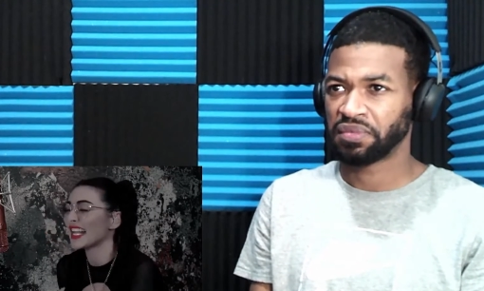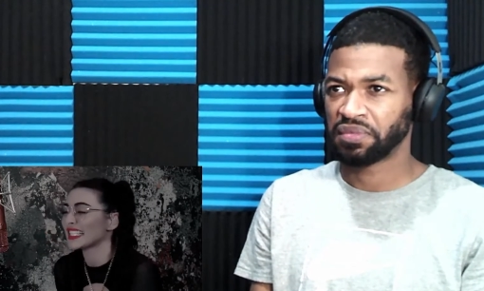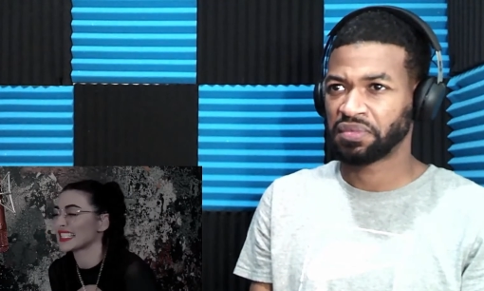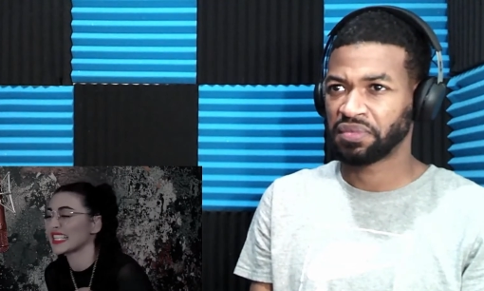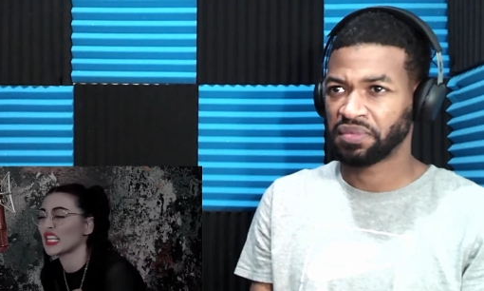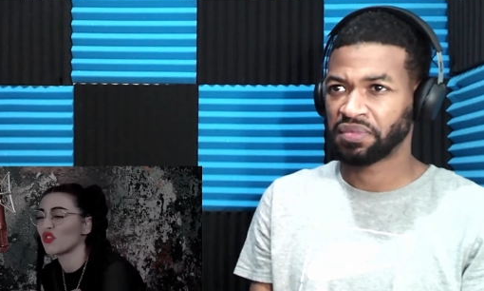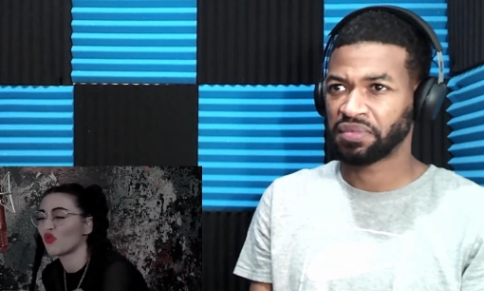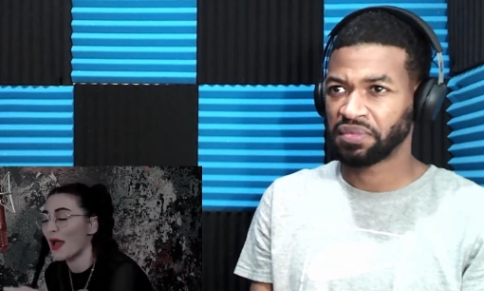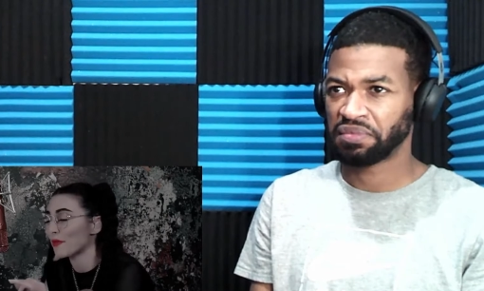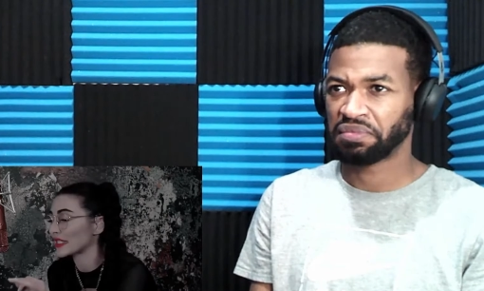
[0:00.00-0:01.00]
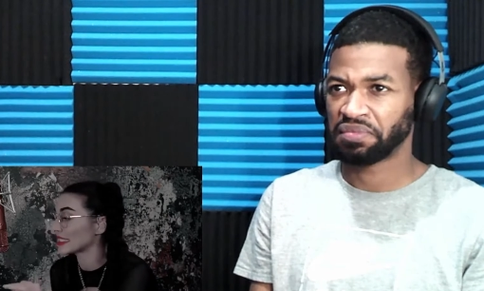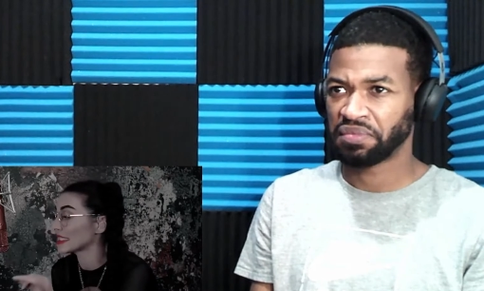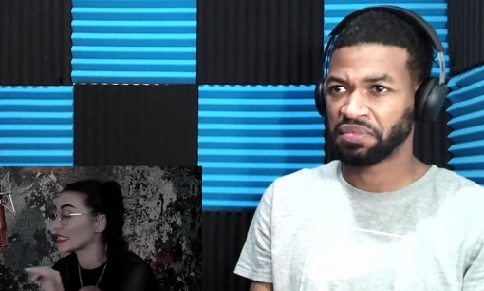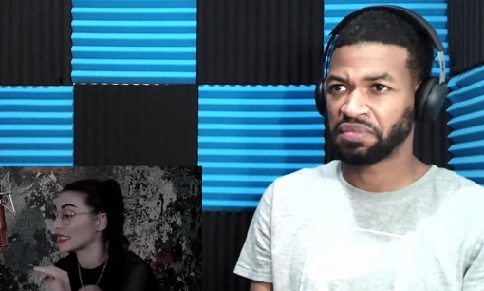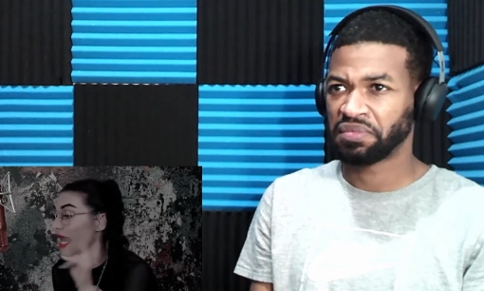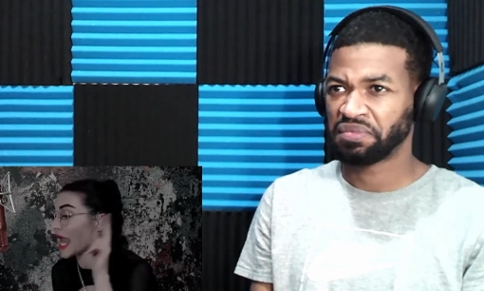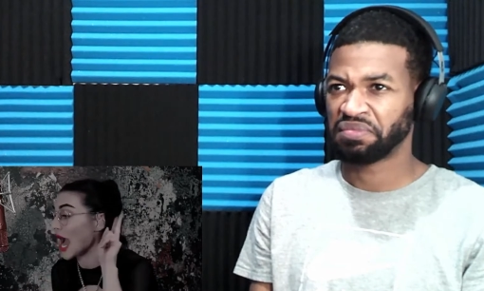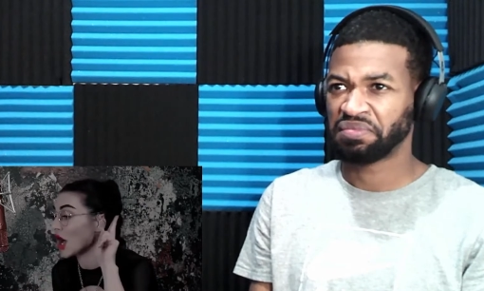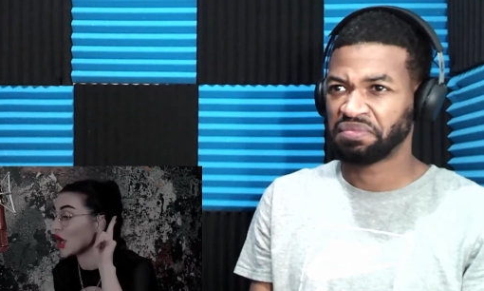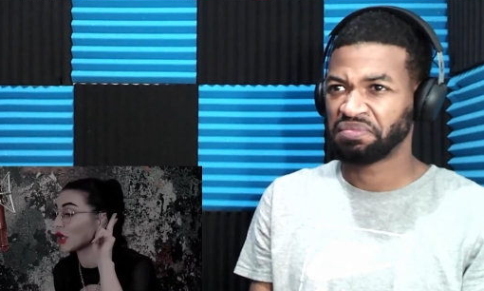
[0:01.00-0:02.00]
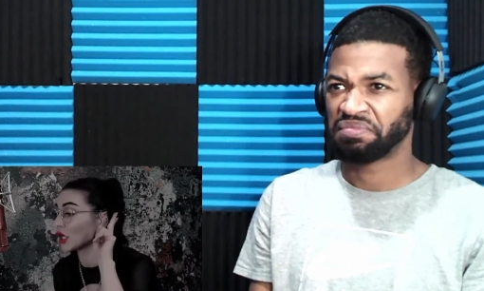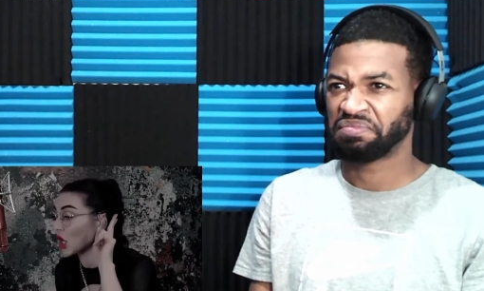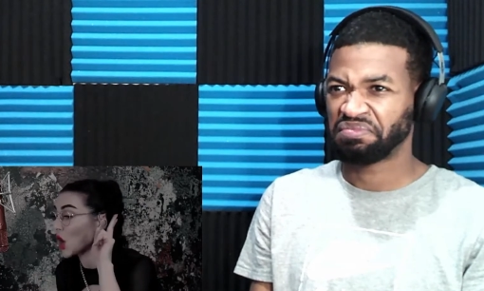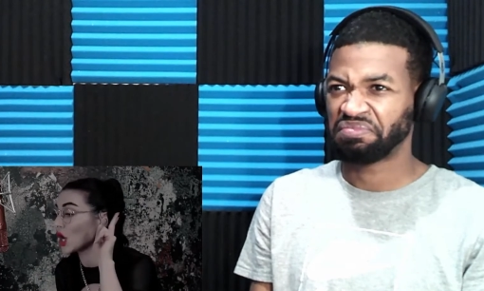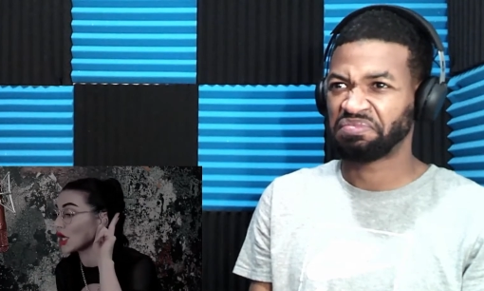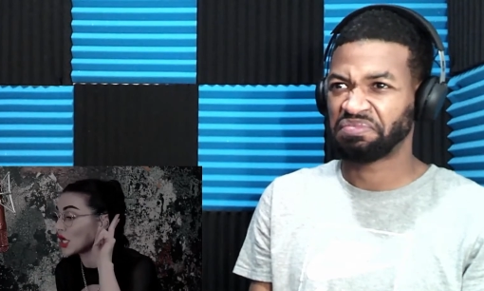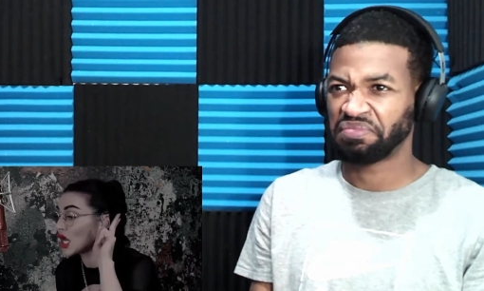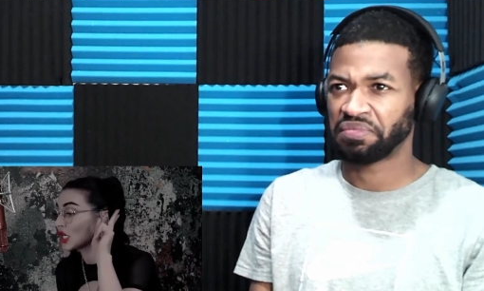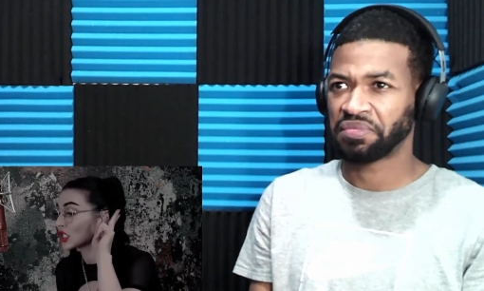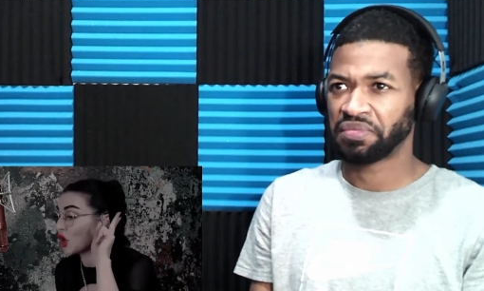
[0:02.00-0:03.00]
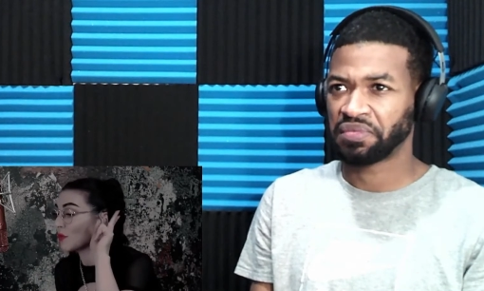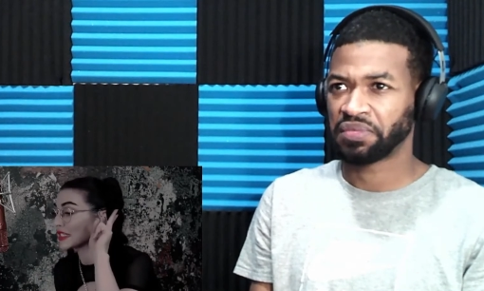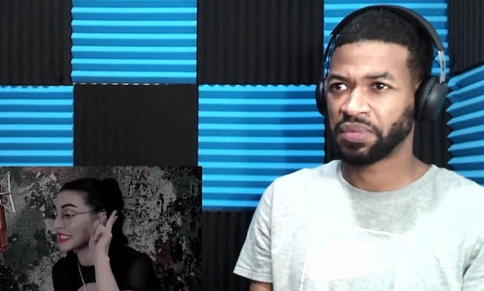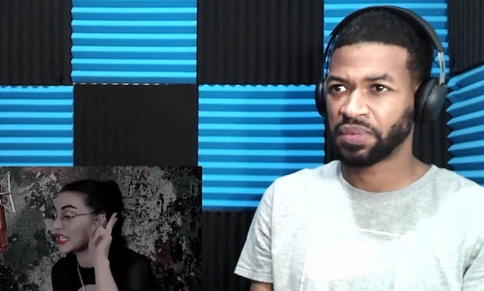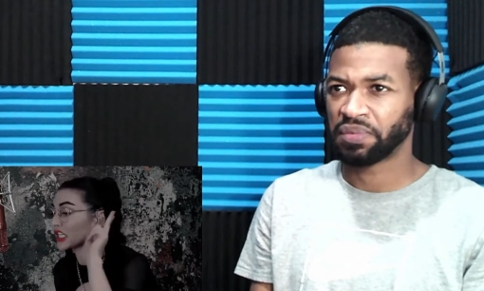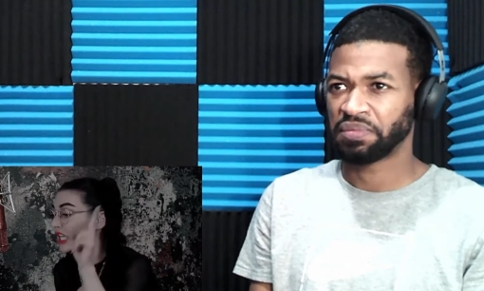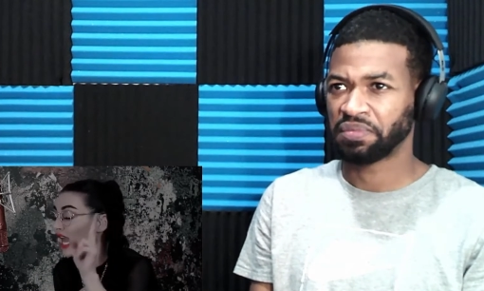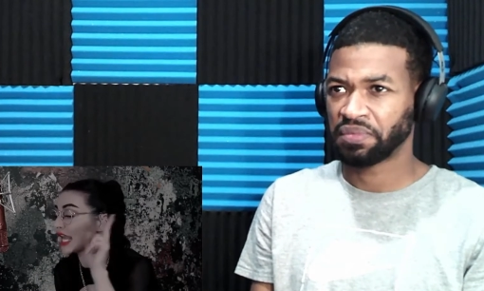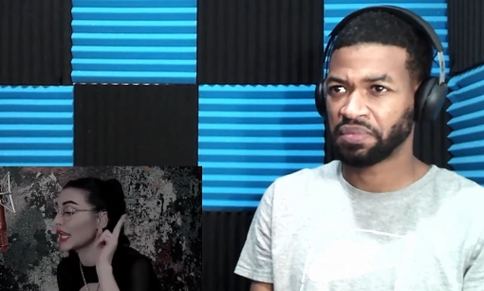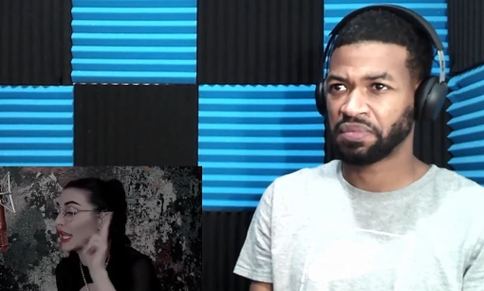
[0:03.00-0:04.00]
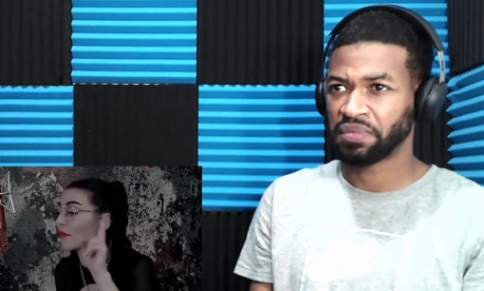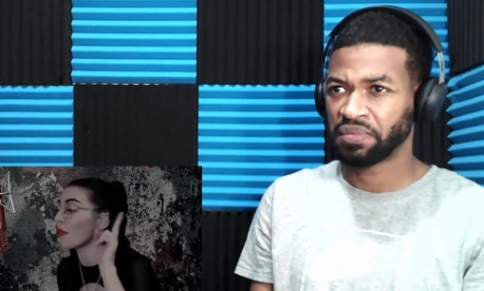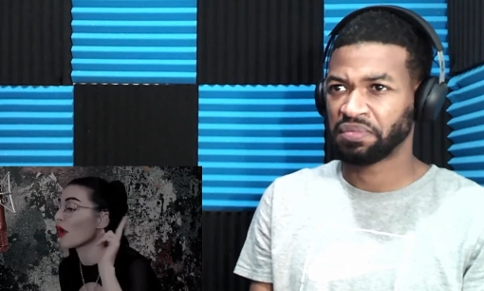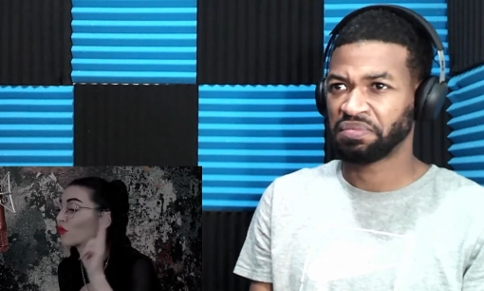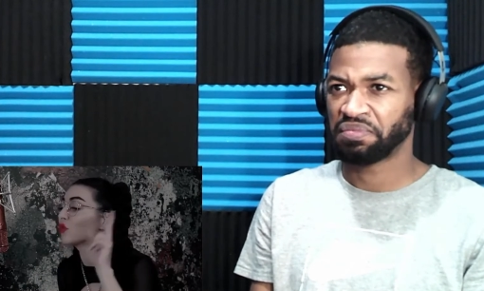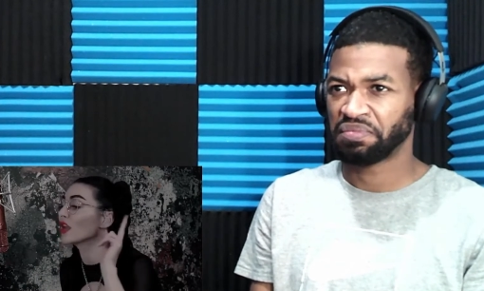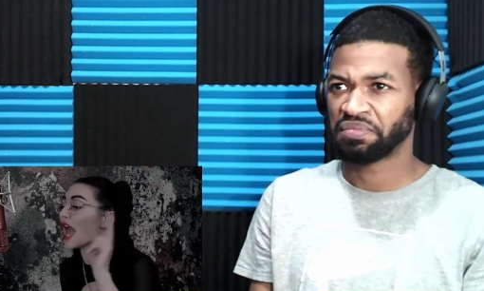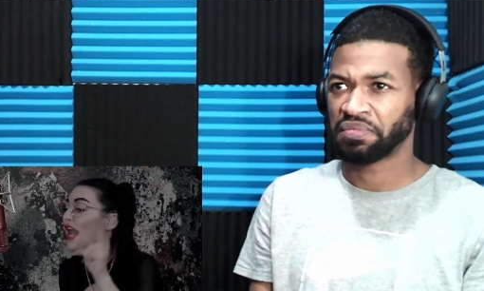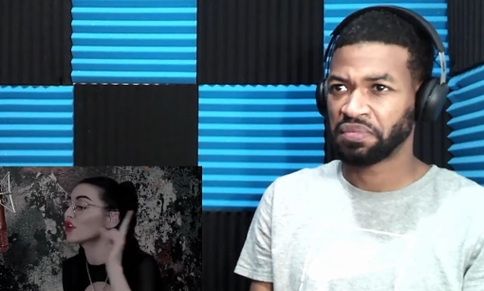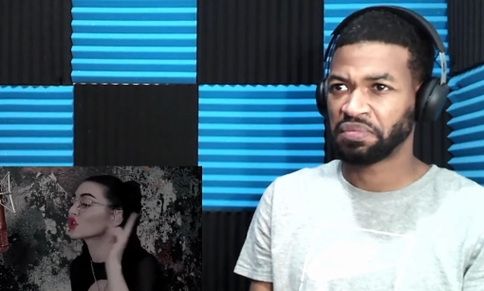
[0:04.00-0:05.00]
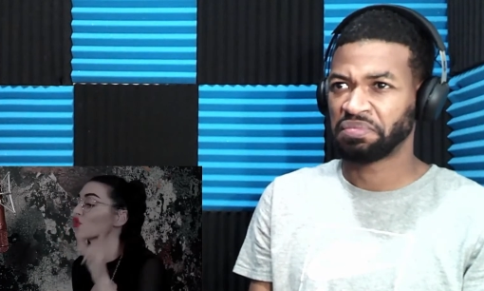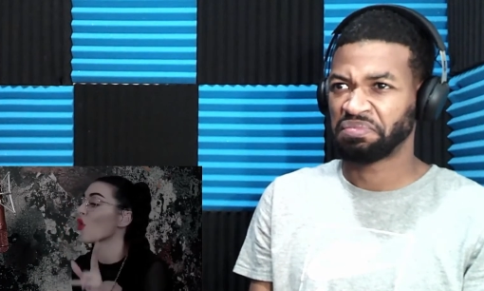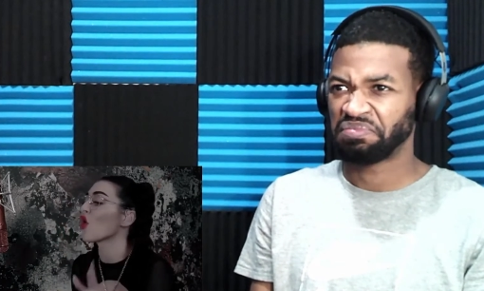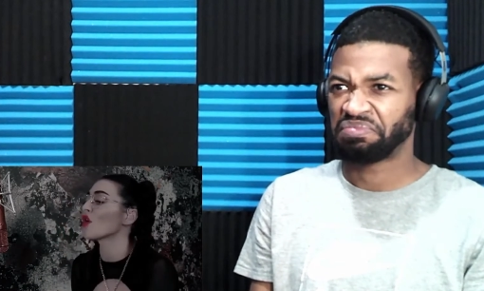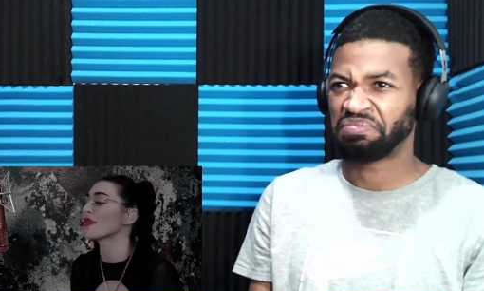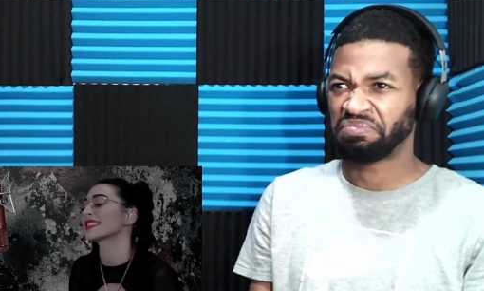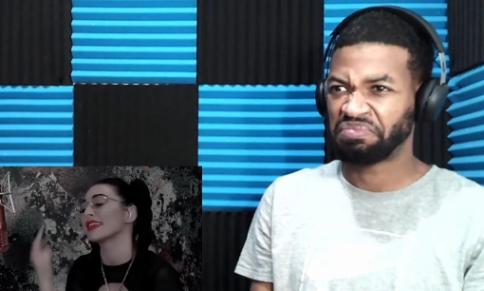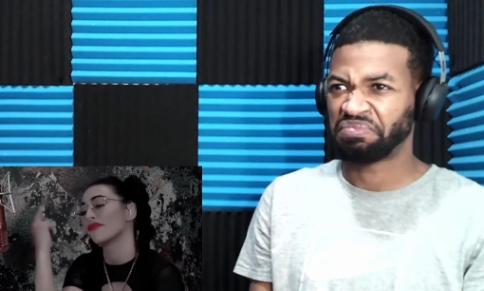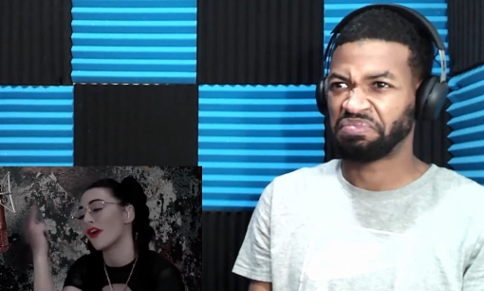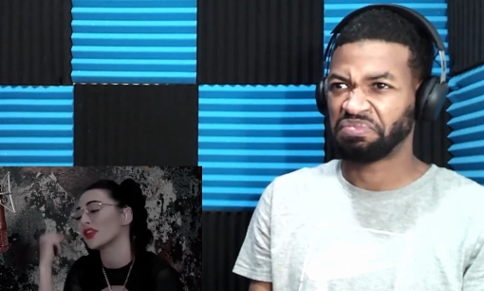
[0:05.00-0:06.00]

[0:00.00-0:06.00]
Speaker 1: Had to sing and rap it since the day I heard Lauryn. So miseducated and haters swarm. I say